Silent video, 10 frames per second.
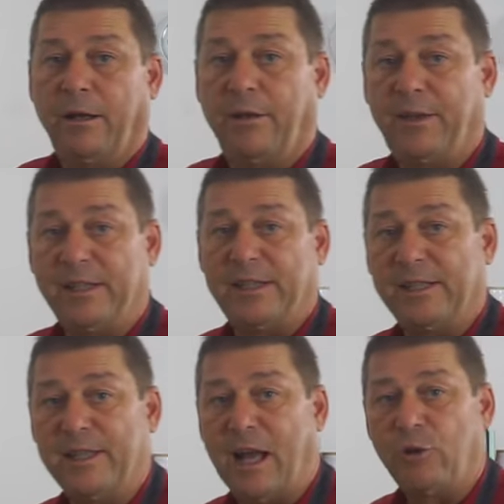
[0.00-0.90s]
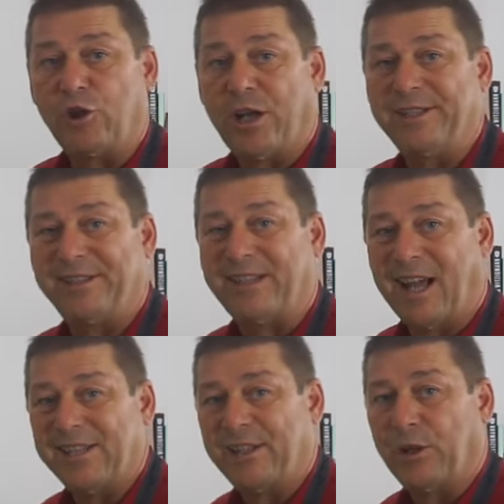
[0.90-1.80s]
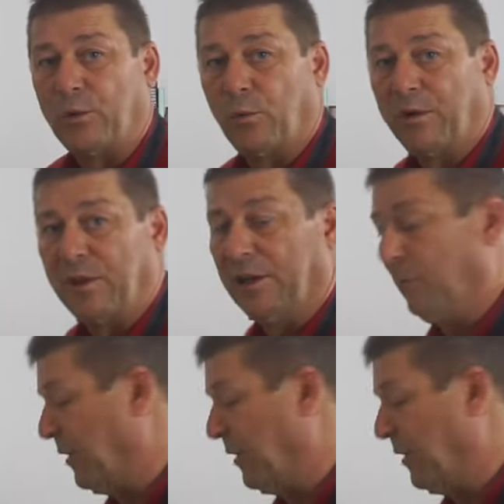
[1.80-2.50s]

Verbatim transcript: This is now just dusted with a little